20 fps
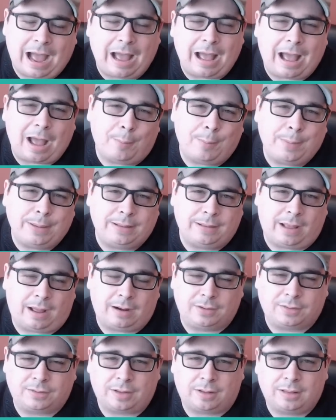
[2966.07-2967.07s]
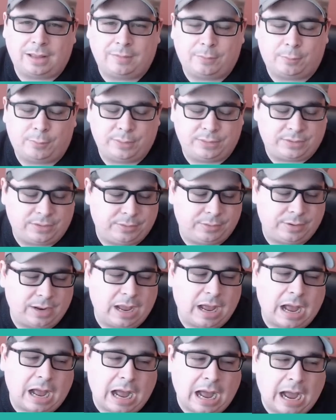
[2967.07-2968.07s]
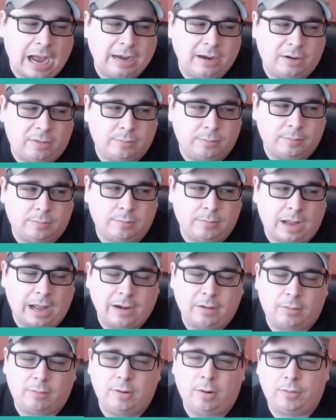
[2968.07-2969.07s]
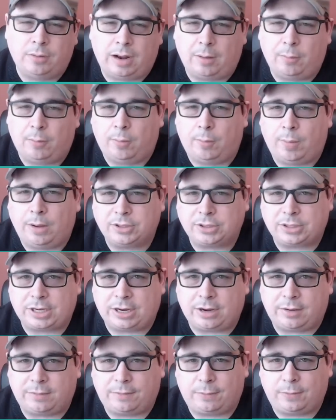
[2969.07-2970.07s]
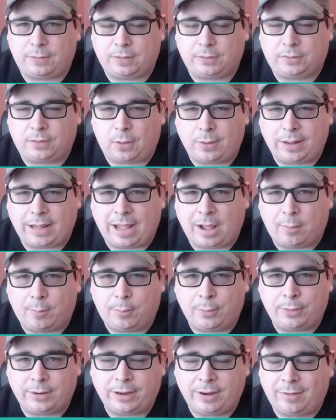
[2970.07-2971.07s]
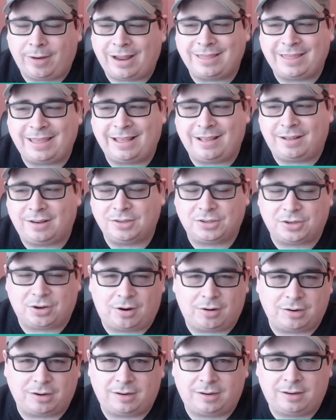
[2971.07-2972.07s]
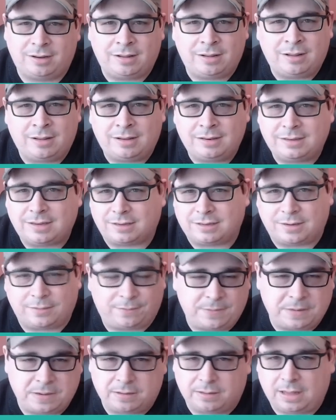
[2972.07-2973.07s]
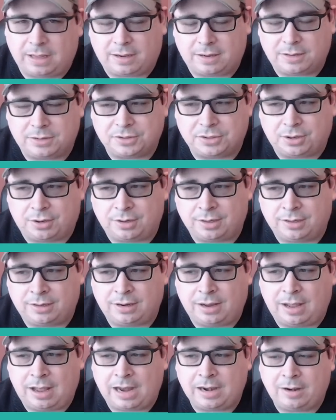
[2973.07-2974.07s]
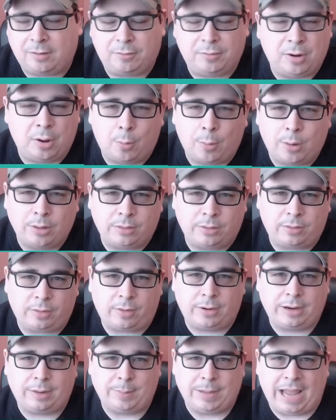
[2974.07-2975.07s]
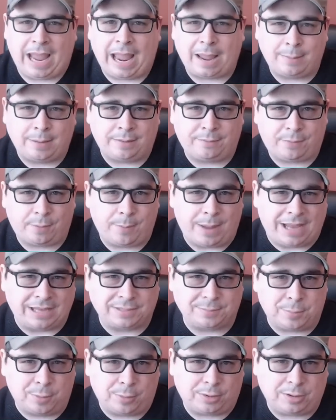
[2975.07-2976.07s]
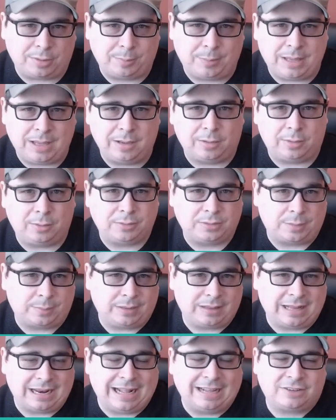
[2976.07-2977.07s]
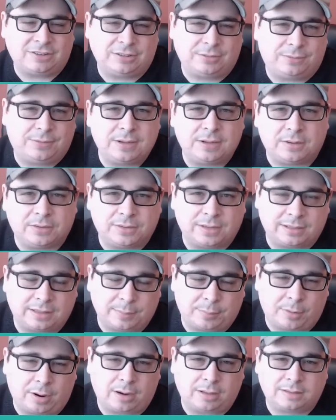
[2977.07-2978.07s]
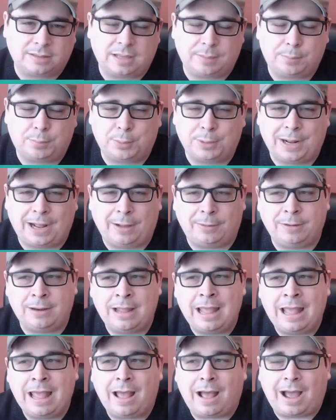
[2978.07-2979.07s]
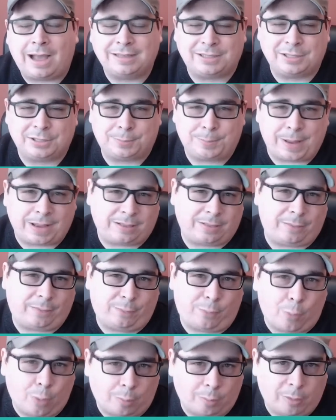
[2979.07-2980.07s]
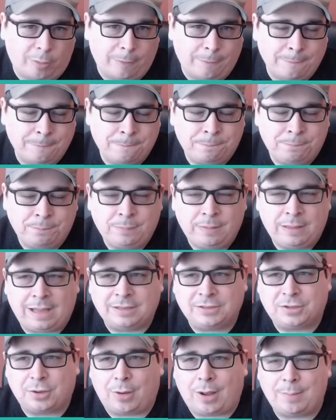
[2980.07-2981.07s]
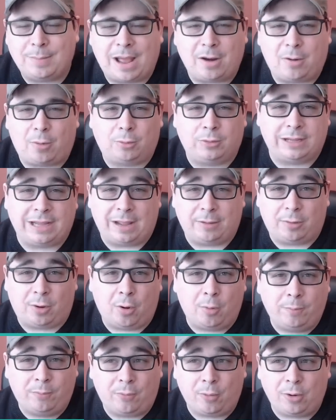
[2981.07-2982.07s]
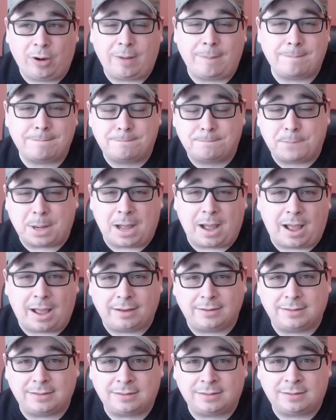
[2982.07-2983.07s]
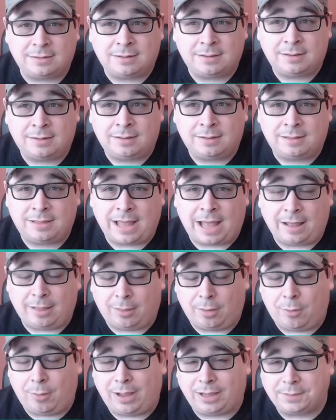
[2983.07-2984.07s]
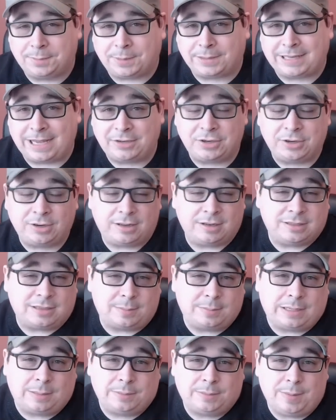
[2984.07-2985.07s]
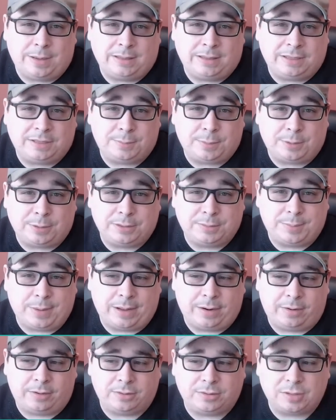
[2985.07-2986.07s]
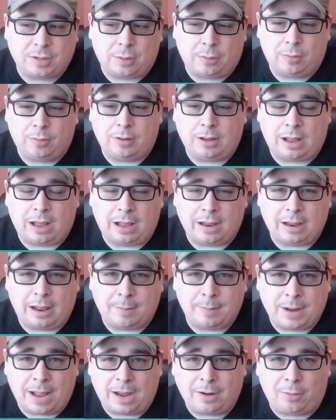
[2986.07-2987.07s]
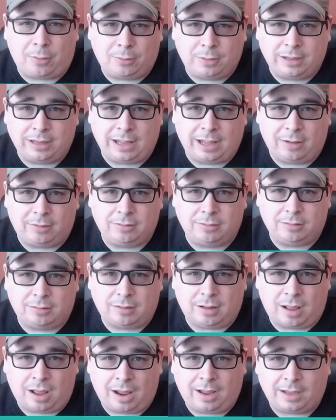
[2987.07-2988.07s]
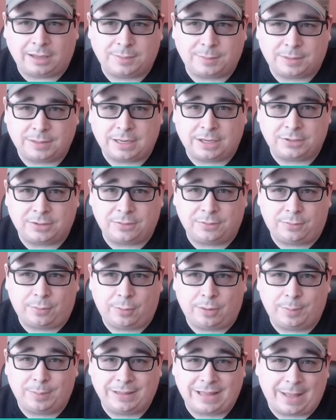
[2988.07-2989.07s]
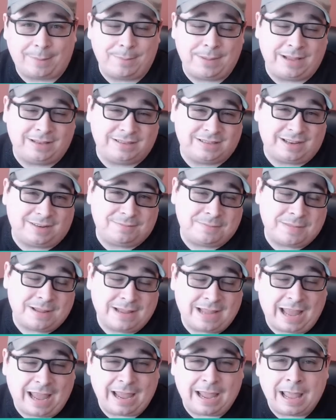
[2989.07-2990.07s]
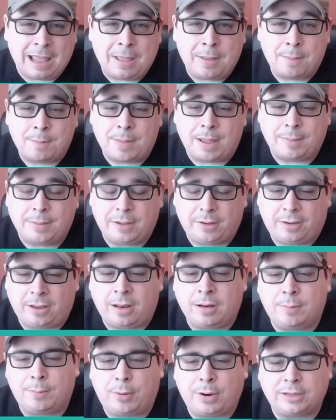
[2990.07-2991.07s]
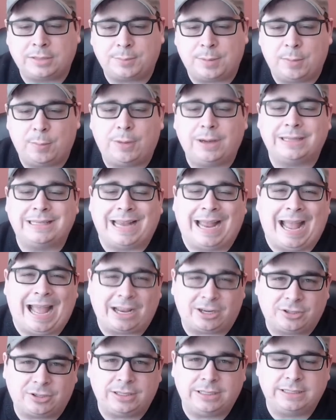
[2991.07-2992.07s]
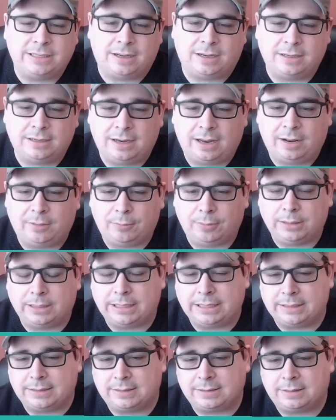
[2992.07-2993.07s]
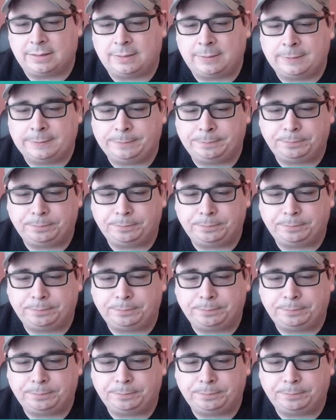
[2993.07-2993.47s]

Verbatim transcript: I, I'll be honest, I'll level with you. I don't I don't know that I will much care for the Sony output here. I think Uncharted doesn't feel like Uncharted. I don't know whether they're going to be aiming for mass market appeal or something that actually feels like the products they put out. I suspect the former. And so I'm not holding out hope for it, but that low expectation can sometimes make the experience better. So I, am not holding out a high expectation for it, but that means that, hey, maybe it can impress me when it's actually done and released.